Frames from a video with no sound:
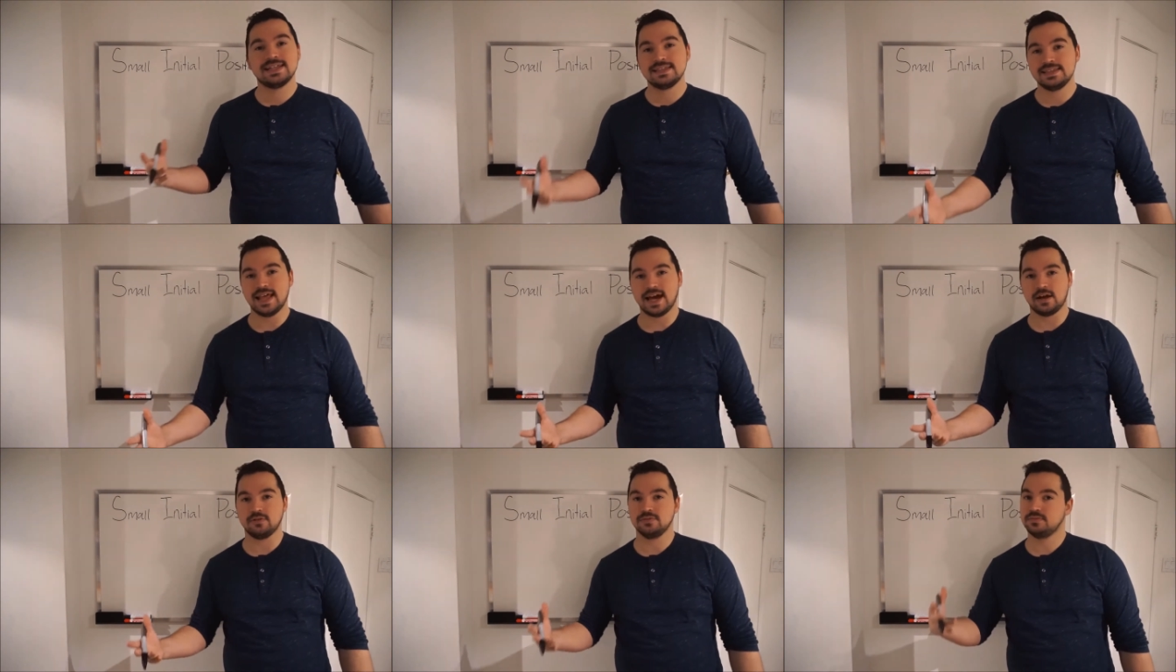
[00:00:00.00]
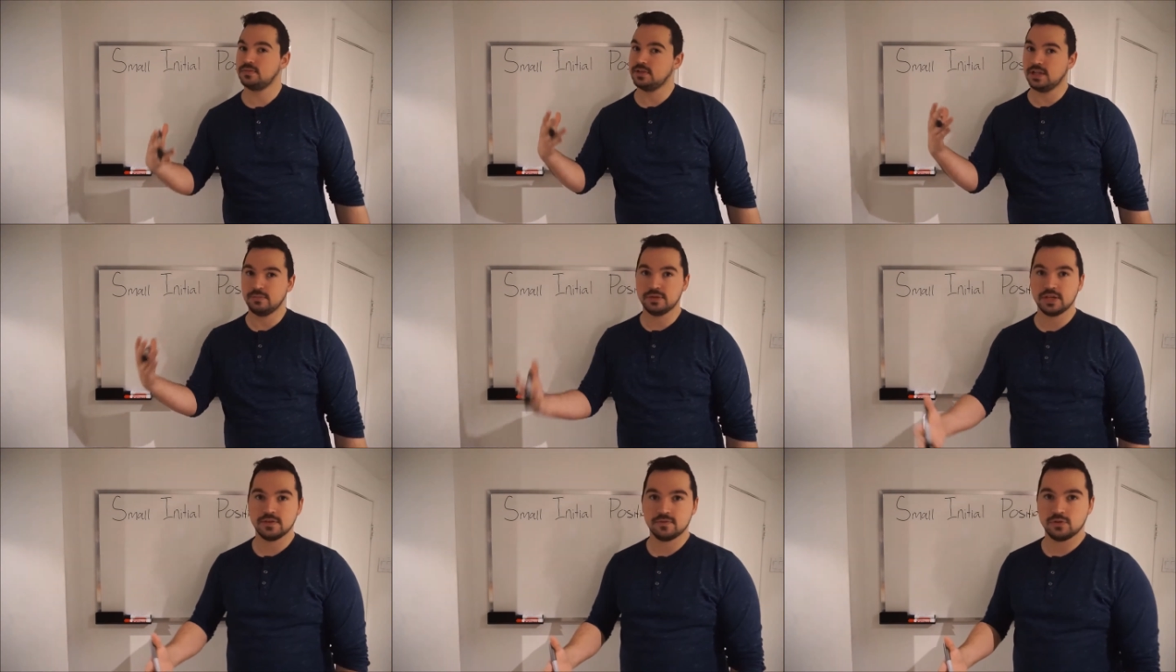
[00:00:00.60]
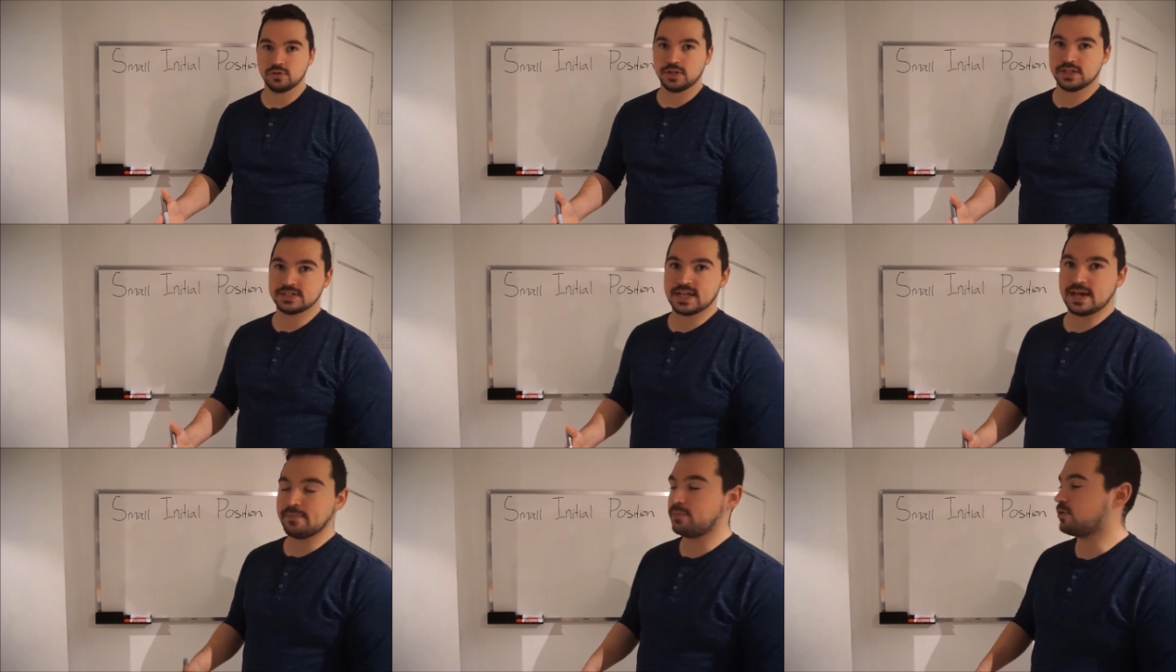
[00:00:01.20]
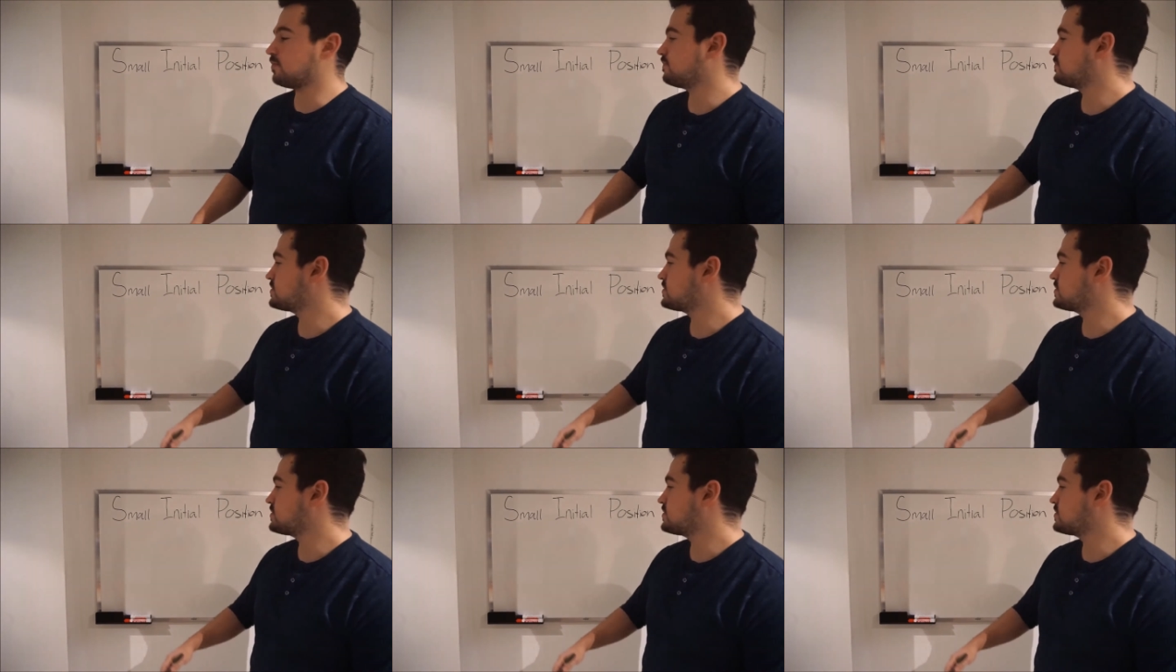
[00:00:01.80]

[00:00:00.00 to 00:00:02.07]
Now, let me give you an example.